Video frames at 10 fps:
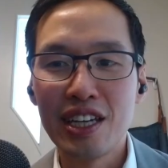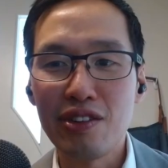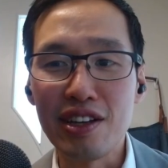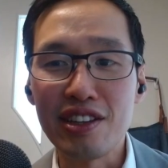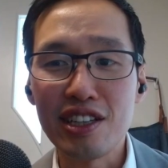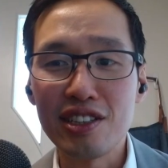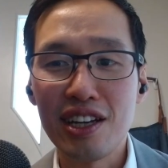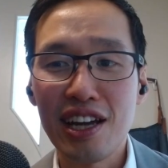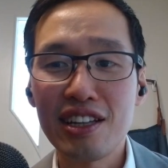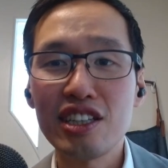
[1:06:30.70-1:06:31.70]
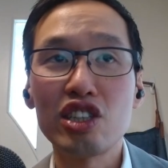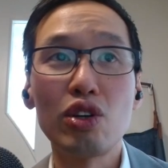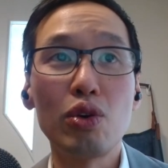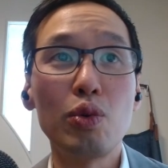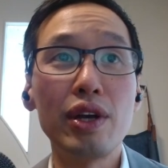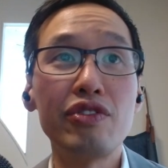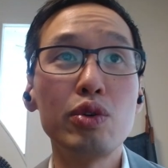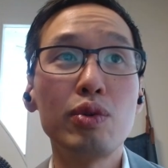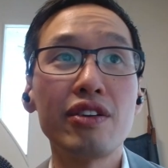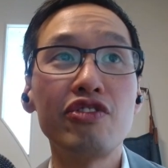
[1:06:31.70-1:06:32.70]
Great. Thanks a lot, Alex. So if you
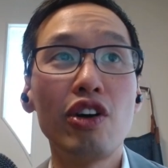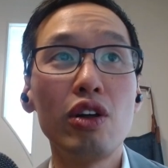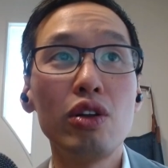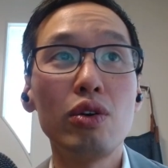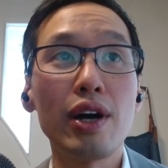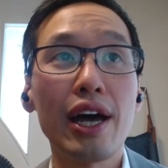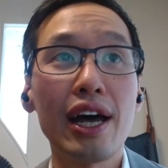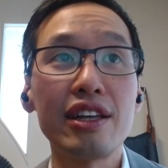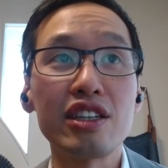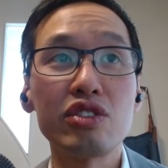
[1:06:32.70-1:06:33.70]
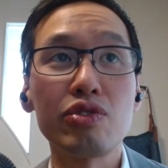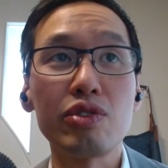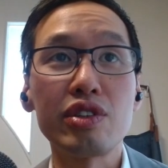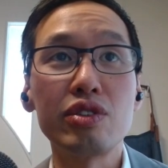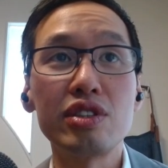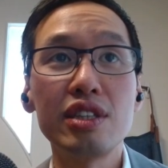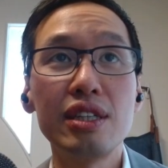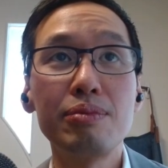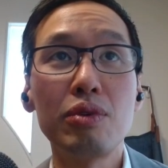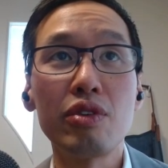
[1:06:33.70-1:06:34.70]
want to follow Alex to
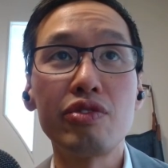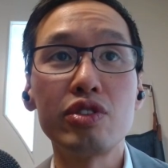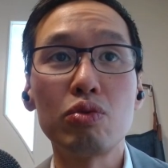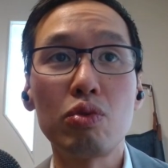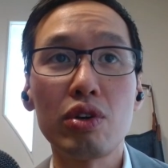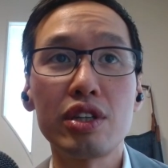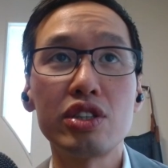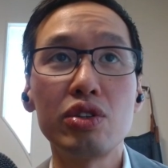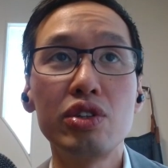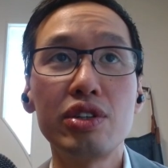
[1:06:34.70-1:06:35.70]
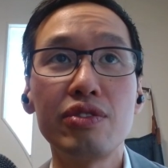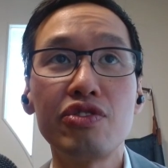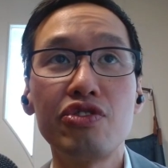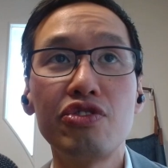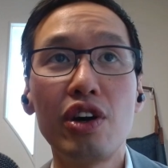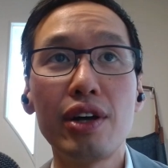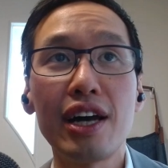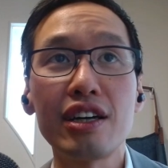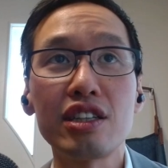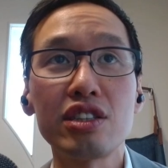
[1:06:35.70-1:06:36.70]
see more of his work, so you can follow
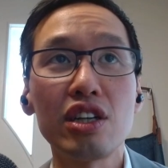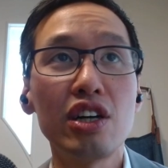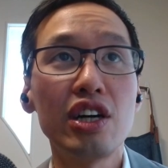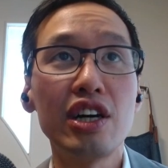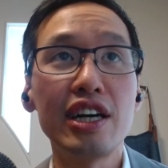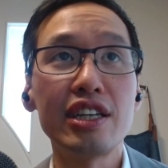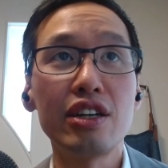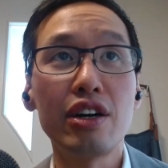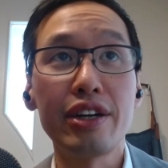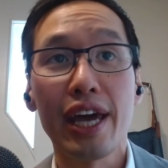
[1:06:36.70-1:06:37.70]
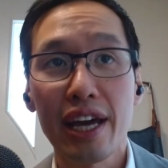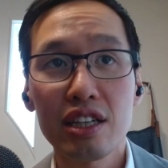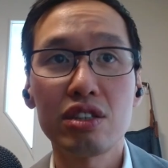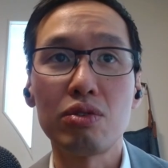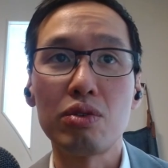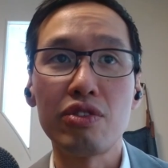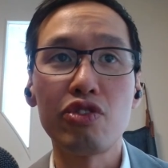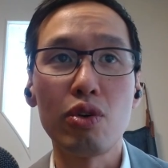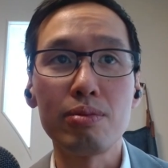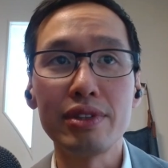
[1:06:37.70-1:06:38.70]
Alex on X, or
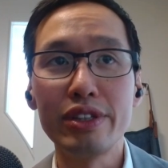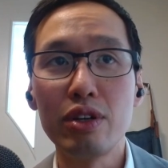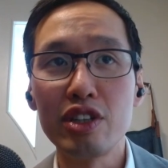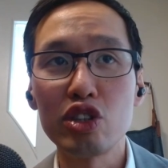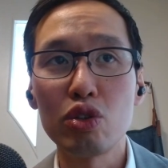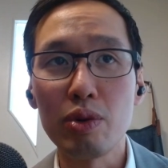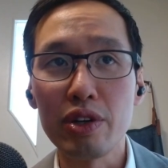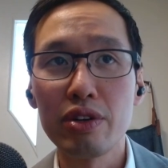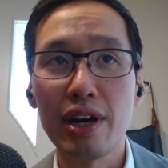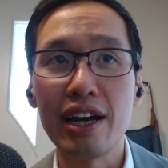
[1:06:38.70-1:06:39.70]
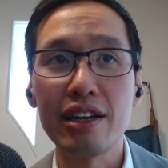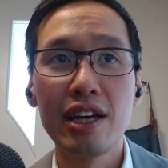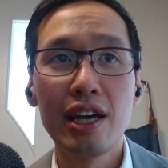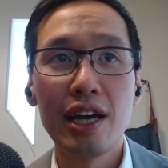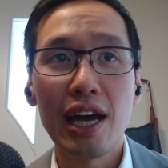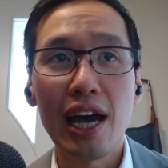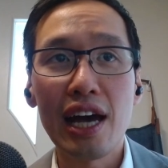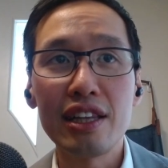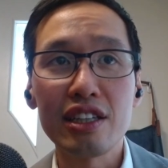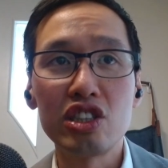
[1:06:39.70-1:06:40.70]
formerly known as Twitter, at
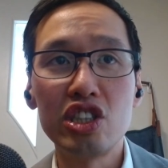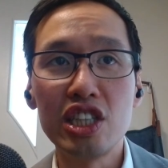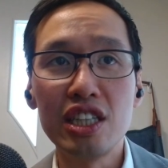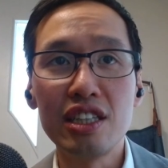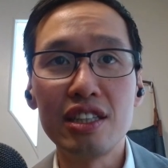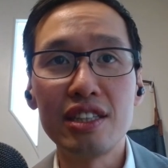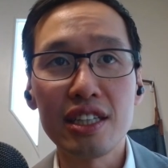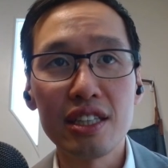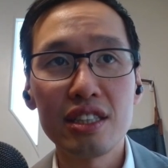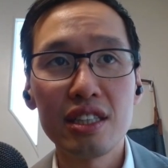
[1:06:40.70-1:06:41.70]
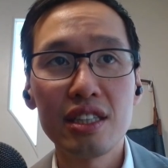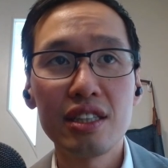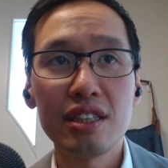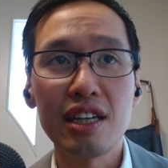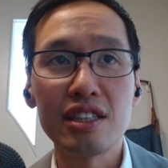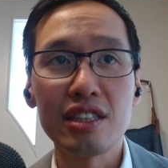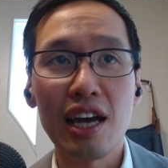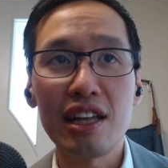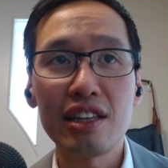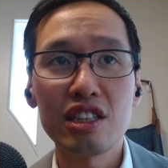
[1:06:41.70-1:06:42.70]
Alex G. Dickinson. That's
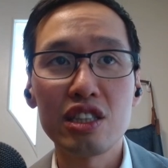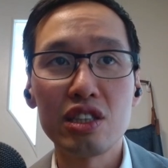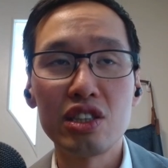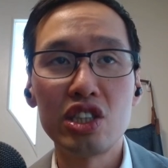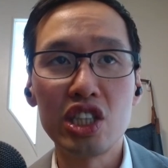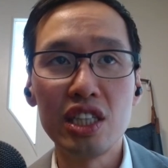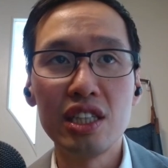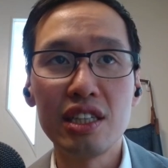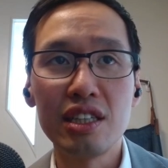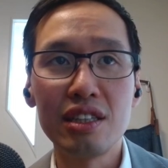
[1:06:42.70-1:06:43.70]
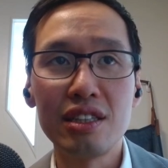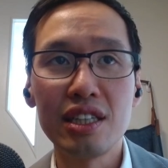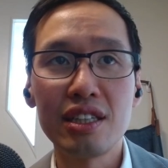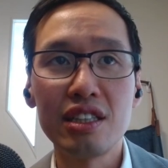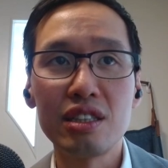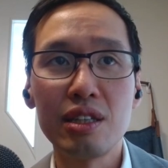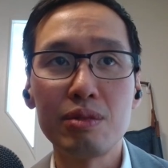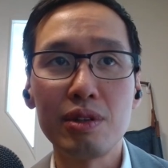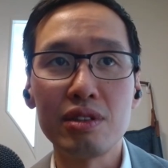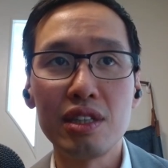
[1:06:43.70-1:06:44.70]
Alex G, and then Dickinson,
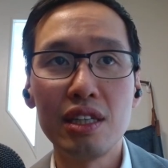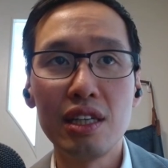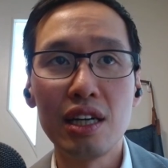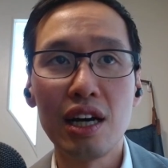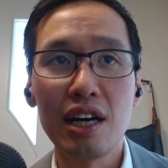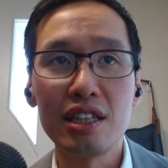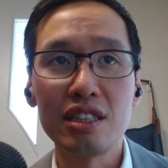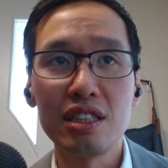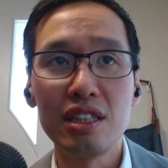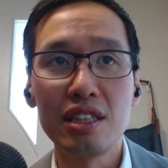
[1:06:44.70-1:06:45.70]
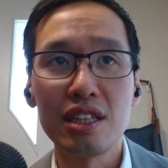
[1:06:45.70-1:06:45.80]
spelled Dickinson.